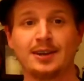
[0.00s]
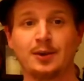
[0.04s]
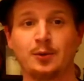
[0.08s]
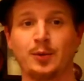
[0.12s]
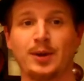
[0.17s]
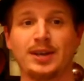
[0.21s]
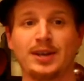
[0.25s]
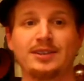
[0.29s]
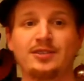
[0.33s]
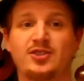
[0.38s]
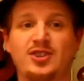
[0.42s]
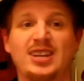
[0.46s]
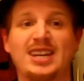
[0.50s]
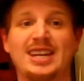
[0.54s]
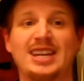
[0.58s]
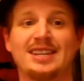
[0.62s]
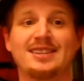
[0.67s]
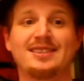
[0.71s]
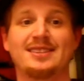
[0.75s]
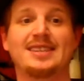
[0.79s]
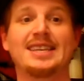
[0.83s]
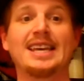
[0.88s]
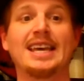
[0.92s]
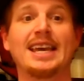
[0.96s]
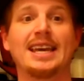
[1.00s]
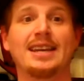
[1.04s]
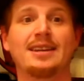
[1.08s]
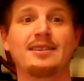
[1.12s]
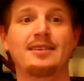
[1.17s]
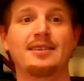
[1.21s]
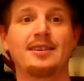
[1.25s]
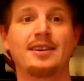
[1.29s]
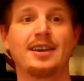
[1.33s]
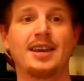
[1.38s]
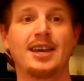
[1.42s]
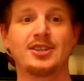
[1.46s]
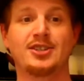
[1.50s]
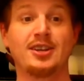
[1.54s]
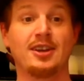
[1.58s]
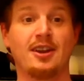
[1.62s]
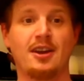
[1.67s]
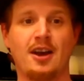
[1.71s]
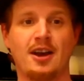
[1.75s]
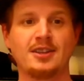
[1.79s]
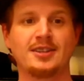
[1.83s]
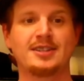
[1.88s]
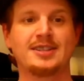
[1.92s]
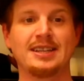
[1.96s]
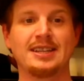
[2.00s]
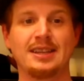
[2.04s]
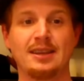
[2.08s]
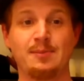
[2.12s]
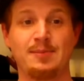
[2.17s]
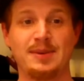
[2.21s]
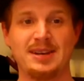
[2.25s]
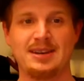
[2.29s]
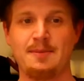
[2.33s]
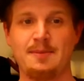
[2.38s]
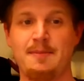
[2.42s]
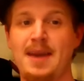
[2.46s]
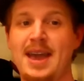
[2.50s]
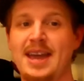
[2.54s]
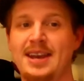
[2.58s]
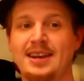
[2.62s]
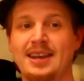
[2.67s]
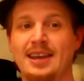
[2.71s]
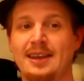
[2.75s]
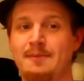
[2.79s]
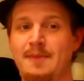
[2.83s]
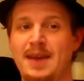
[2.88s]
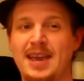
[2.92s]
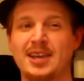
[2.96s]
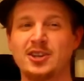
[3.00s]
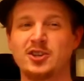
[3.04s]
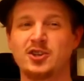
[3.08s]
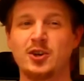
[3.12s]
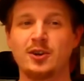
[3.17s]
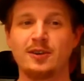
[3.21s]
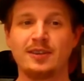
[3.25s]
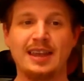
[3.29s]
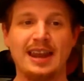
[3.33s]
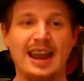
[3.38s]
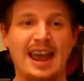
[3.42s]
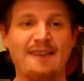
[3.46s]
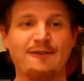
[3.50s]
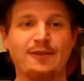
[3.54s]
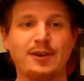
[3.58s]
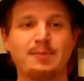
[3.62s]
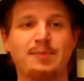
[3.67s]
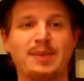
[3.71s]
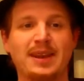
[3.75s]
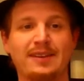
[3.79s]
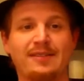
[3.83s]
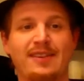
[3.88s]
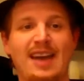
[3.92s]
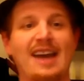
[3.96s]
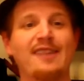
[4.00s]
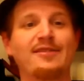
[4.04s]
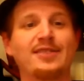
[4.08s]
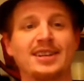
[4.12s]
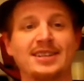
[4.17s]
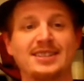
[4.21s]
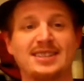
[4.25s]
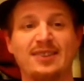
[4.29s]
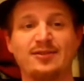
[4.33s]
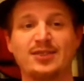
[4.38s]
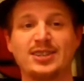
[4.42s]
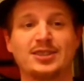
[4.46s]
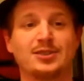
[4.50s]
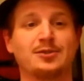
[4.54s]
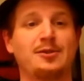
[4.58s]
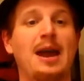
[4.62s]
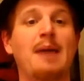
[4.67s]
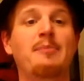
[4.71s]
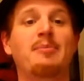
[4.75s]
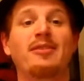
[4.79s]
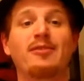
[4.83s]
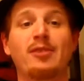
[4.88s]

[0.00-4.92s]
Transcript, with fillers: when she didn't see it, and she'd constantly been demanding and making sure that every bit of evidence, every scrap,